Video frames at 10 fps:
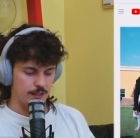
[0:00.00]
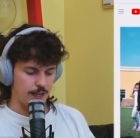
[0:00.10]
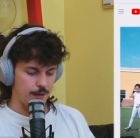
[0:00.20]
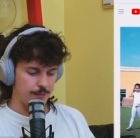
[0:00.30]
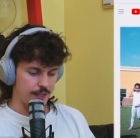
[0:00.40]
This is
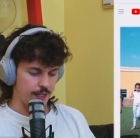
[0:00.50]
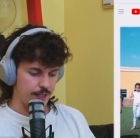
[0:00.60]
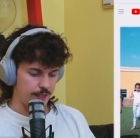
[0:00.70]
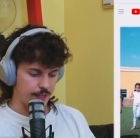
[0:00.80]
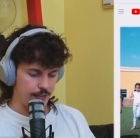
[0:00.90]

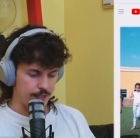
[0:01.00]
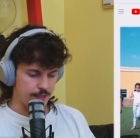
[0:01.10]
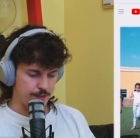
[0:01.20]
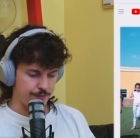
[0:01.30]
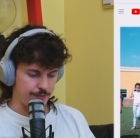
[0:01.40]
propaganda at
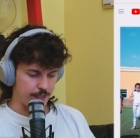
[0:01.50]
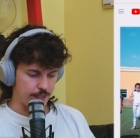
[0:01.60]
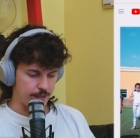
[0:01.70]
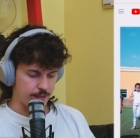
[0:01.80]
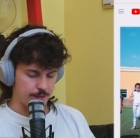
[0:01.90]
its
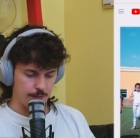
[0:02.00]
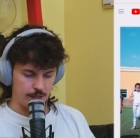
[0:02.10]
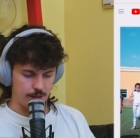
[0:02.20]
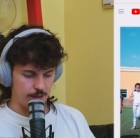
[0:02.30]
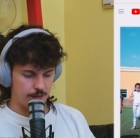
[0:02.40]
finest,
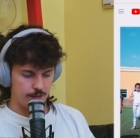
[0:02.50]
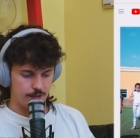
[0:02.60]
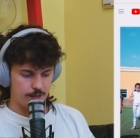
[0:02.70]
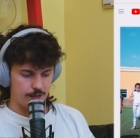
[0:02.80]
man.